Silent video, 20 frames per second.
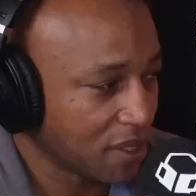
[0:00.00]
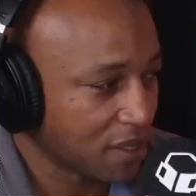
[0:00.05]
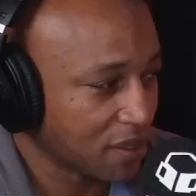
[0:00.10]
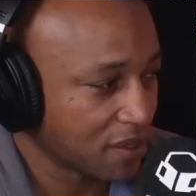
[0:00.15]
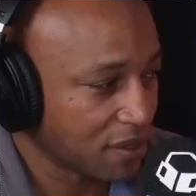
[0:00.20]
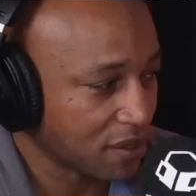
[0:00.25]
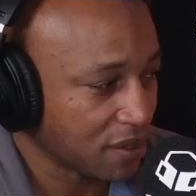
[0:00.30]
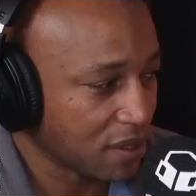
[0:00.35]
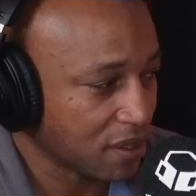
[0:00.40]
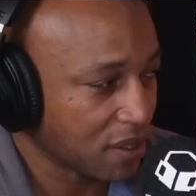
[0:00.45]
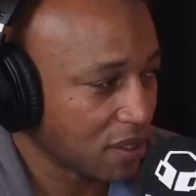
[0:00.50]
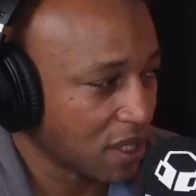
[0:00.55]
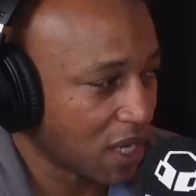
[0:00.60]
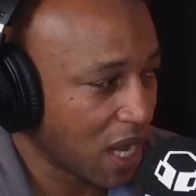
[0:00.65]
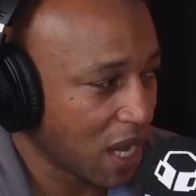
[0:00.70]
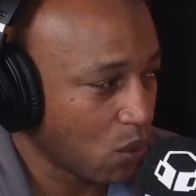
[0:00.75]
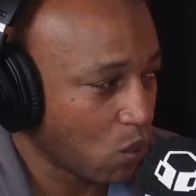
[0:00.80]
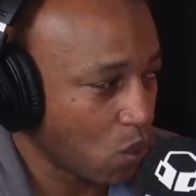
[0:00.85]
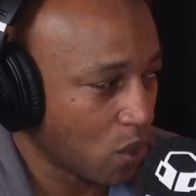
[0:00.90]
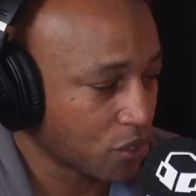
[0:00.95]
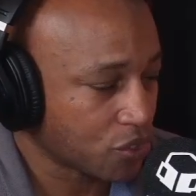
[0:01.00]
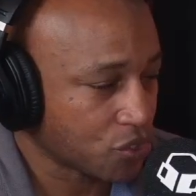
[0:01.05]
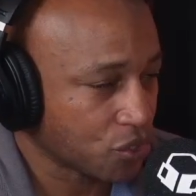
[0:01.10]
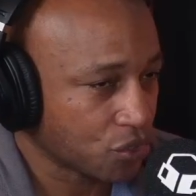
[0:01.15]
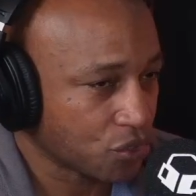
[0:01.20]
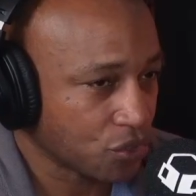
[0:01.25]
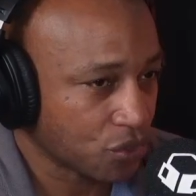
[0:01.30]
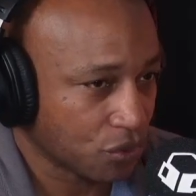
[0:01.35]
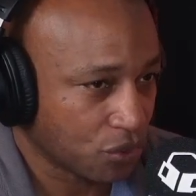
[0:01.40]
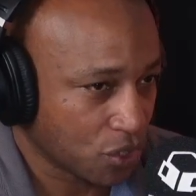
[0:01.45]
the year, I want you to
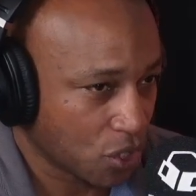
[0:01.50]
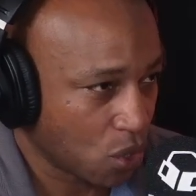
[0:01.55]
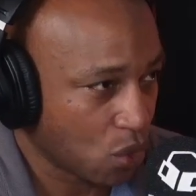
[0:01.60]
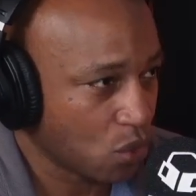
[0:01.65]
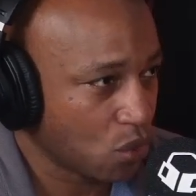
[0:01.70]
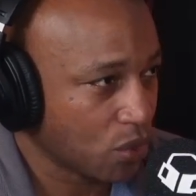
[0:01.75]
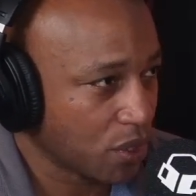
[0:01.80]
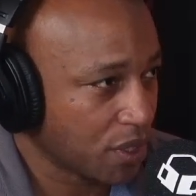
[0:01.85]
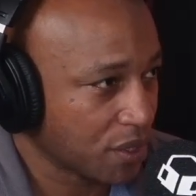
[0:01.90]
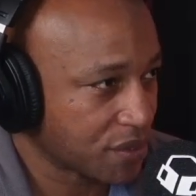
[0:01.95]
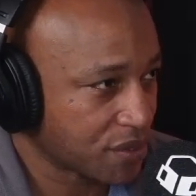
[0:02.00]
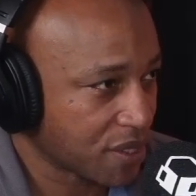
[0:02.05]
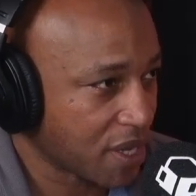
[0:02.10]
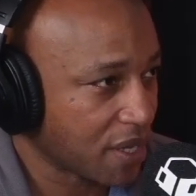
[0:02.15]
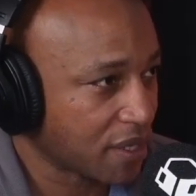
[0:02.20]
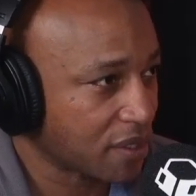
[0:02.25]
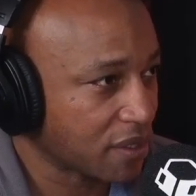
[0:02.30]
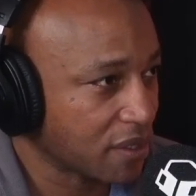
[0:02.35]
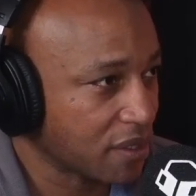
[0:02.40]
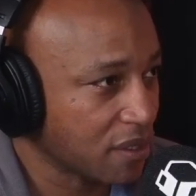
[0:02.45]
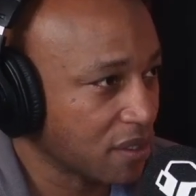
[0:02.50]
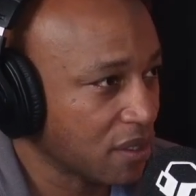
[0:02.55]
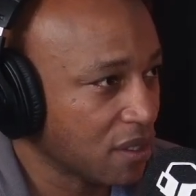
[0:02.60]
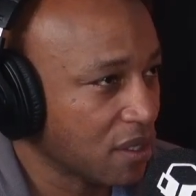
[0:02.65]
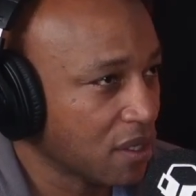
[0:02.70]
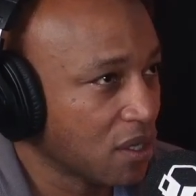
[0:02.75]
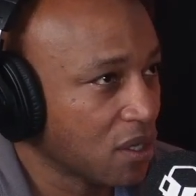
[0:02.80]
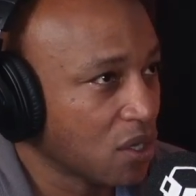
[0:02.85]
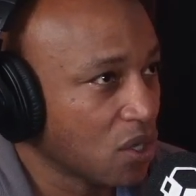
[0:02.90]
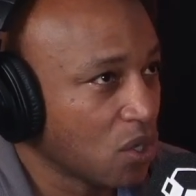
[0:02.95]
know exactly
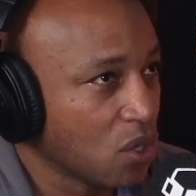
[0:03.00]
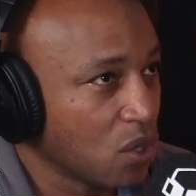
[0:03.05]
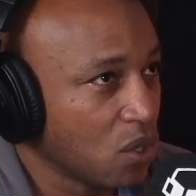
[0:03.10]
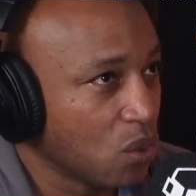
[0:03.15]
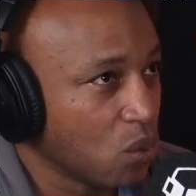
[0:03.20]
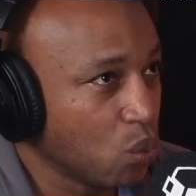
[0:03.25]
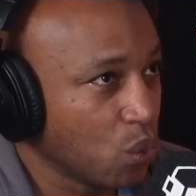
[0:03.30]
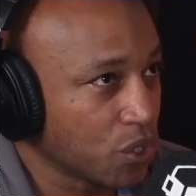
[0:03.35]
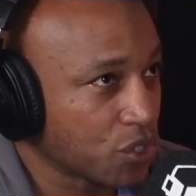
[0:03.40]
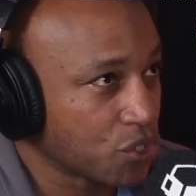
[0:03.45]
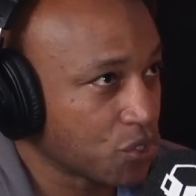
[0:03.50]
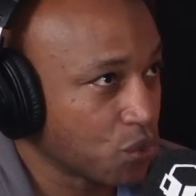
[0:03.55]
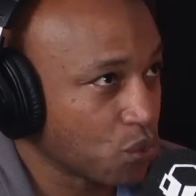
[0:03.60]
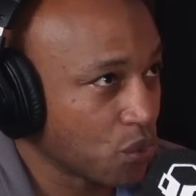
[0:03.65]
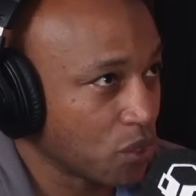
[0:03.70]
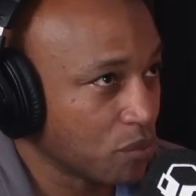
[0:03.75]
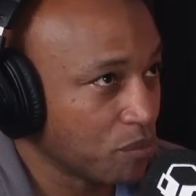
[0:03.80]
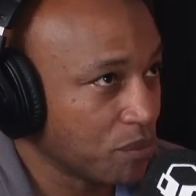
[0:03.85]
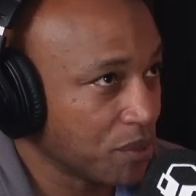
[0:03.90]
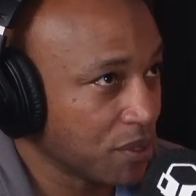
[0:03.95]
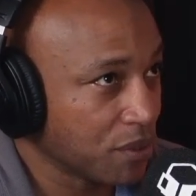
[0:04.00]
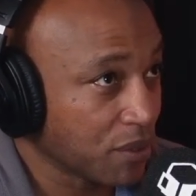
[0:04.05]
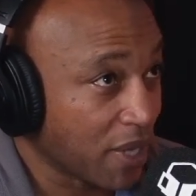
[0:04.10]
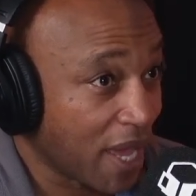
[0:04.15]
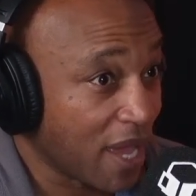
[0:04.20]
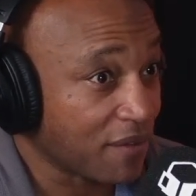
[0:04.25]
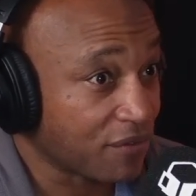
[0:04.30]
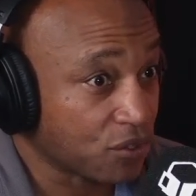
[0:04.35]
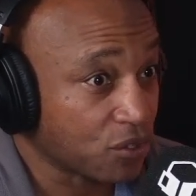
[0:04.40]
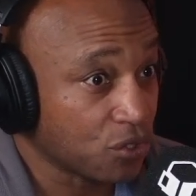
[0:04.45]
what you will
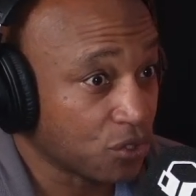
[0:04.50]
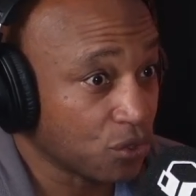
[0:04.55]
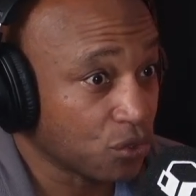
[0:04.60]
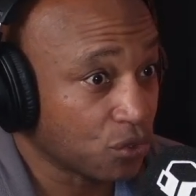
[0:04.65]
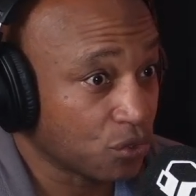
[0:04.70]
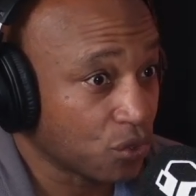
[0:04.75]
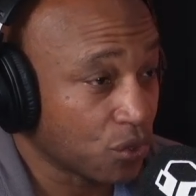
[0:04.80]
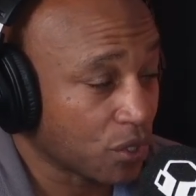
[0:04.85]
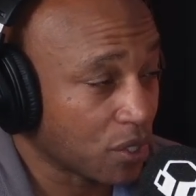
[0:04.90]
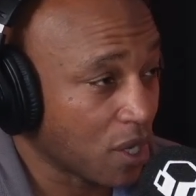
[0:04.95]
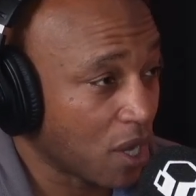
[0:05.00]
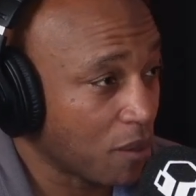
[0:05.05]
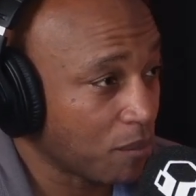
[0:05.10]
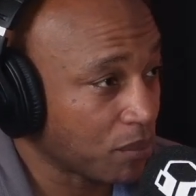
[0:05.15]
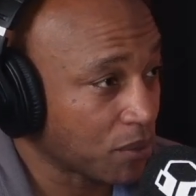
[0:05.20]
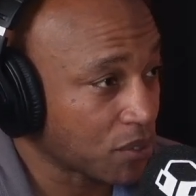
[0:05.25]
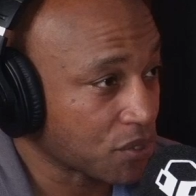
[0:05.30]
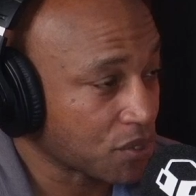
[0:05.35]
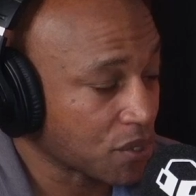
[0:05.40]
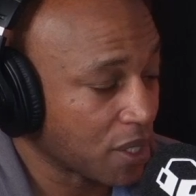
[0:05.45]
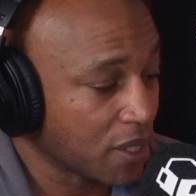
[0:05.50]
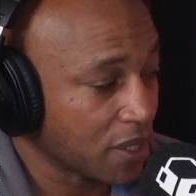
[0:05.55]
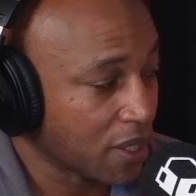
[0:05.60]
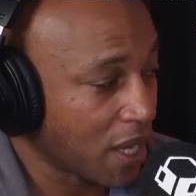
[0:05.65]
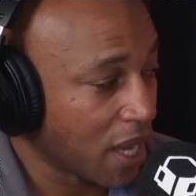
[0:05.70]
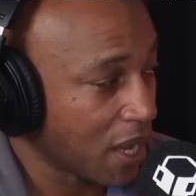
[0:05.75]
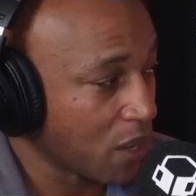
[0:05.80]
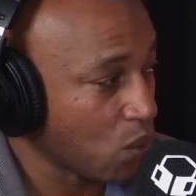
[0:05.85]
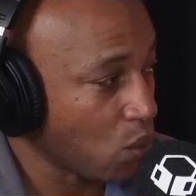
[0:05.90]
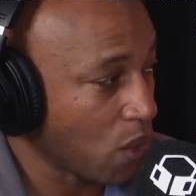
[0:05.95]
have to do to accomplish. And
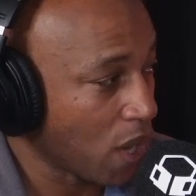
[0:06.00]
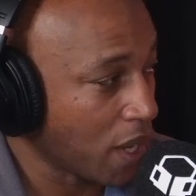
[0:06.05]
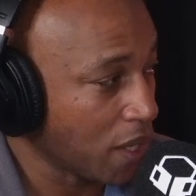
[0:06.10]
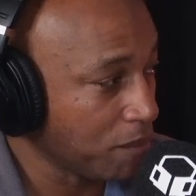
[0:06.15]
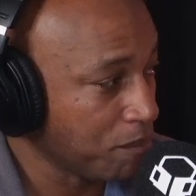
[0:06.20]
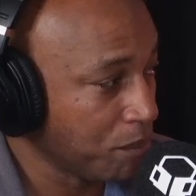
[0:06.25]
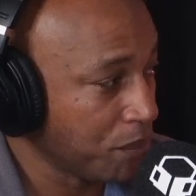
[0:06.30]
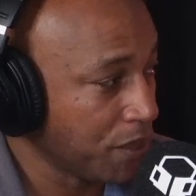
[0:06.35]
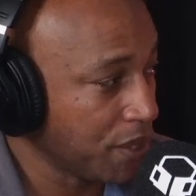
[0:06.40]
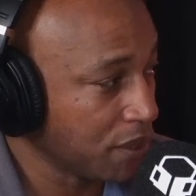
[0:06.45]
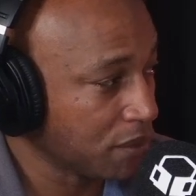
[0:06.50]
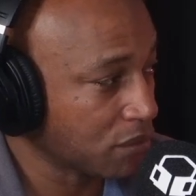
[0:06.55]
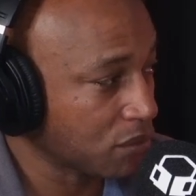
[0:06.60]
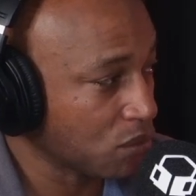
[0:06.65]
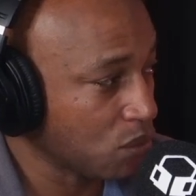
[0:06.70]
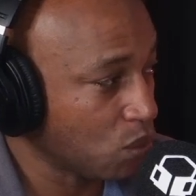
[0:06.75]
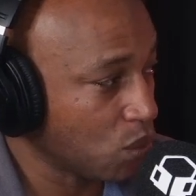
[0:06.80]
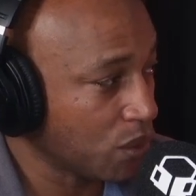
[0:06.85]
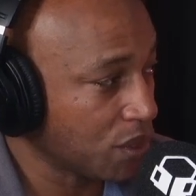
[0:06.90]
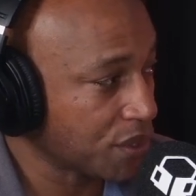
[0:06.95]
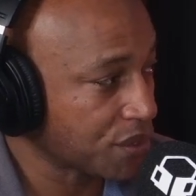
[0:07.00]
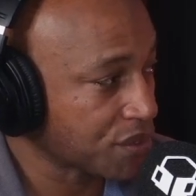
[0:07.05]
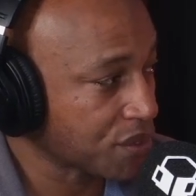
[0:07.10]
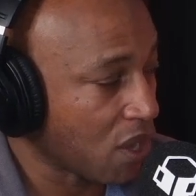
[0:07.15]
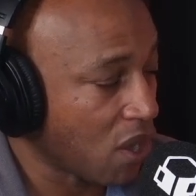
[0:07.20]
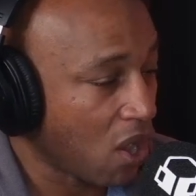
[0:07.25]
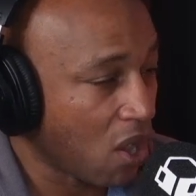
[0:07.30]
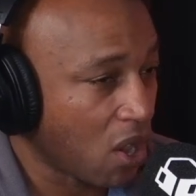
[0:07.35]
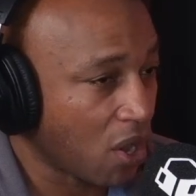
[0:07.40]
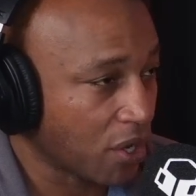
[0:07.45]
I picked what is
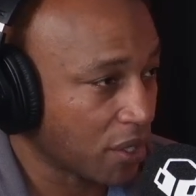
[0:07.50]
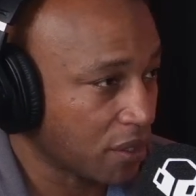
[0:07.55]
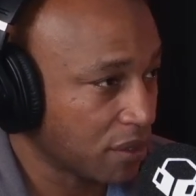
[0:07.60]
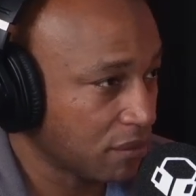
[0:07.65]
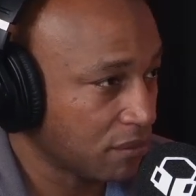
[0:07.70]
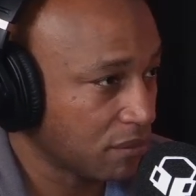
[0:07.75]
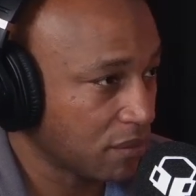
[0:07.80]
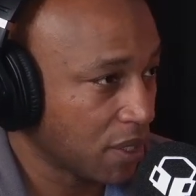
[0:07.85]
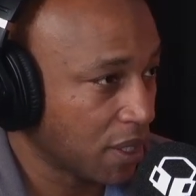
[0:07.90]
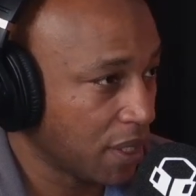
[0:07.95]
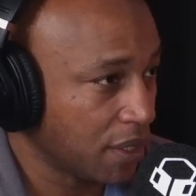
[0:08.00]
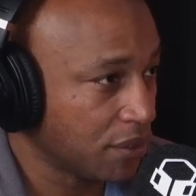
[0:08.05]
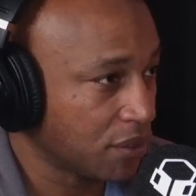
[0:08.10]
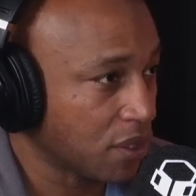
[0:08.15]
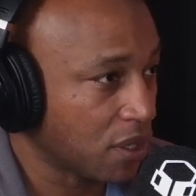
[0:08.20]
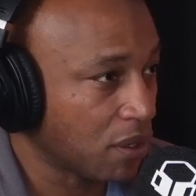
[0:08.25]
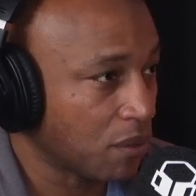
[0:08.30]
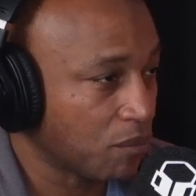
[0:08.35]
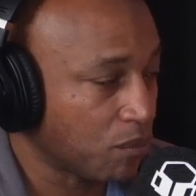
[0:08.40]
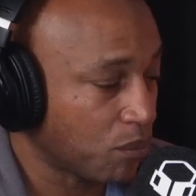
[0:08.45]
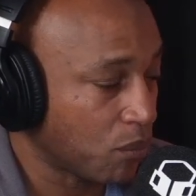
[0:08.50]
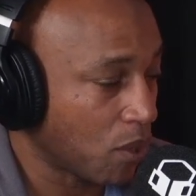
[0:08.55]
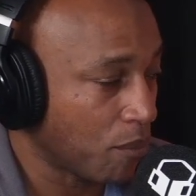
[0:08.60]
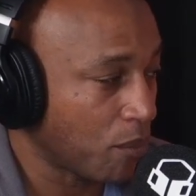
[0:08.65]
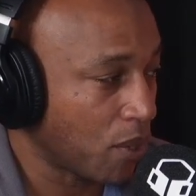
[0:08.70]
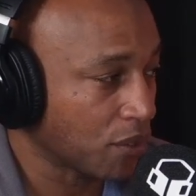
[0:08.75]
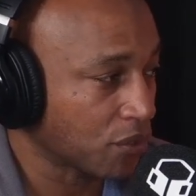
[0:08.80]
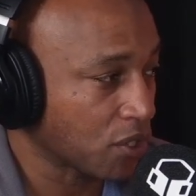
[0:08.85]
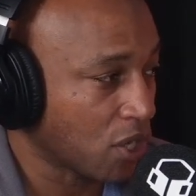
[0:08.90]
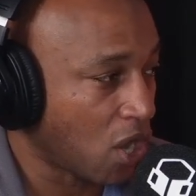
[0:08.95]
hard, and among
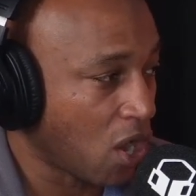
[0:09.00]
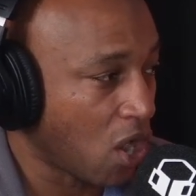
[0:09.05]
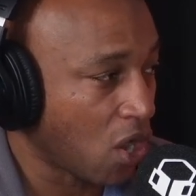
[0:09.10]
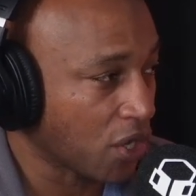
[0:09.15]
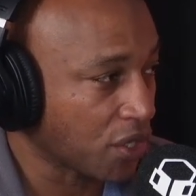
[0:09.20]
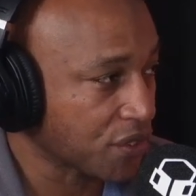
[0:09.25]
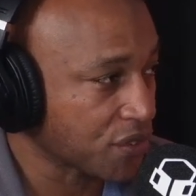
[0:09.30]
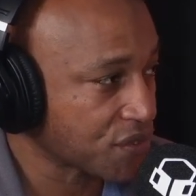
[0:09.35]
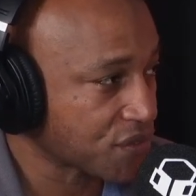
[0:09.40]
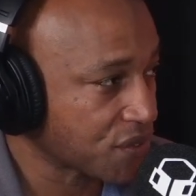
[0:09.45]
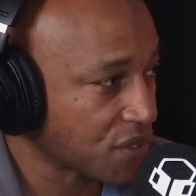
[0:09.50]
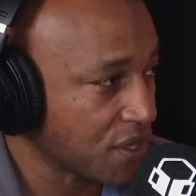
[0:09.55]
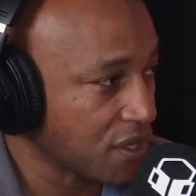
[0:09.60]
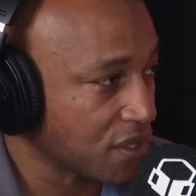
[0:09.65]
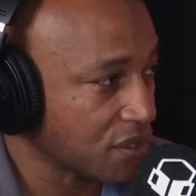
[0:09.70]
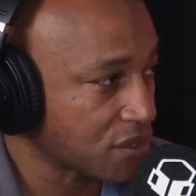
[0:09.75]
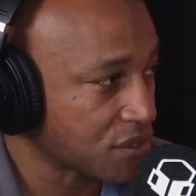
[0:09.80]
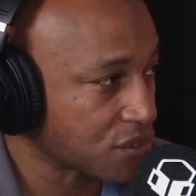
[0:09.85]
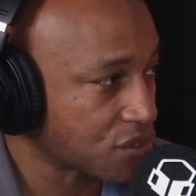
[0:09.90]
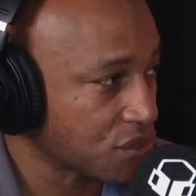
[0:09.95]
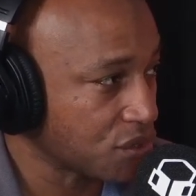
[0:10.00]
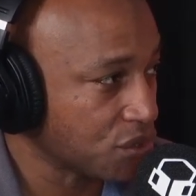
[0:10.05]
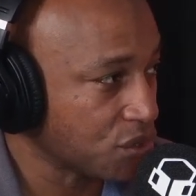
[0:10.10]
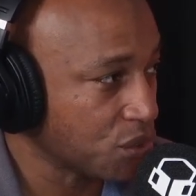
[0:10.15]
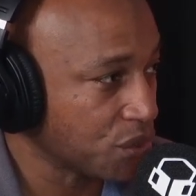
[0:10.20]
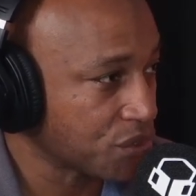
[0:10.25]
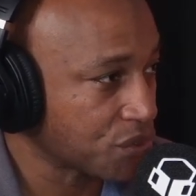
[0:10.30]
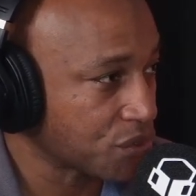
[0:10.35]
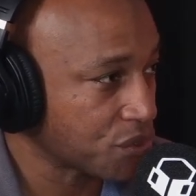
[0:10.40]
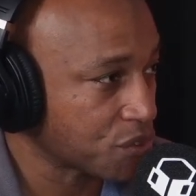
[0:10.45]
the hardest things to do
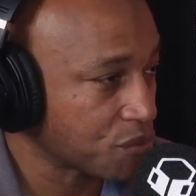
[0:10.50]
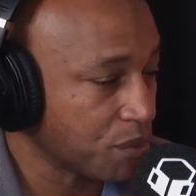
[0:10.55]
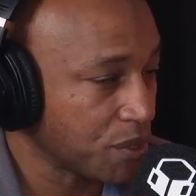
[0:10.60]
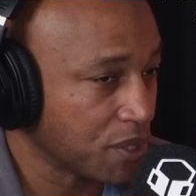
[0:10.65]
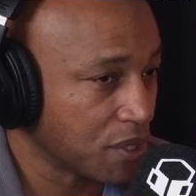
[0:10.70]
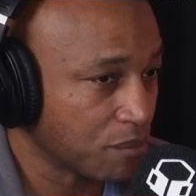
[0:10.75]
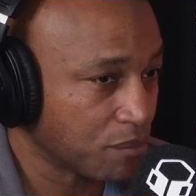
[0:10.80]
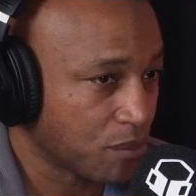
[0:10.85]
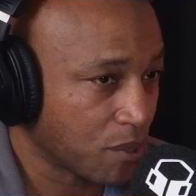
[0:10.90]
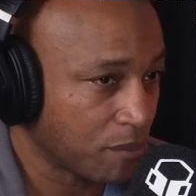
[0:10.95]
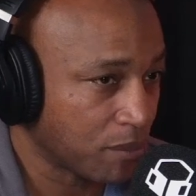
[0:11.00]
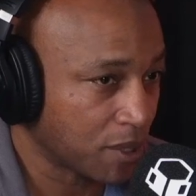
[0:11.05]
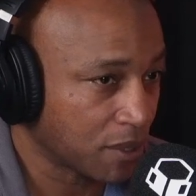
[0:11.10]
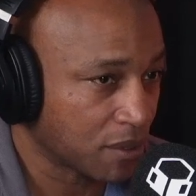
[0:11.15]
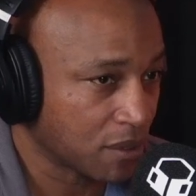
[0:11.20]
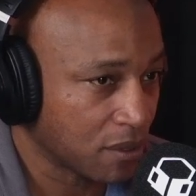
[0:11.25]
is to speak in public.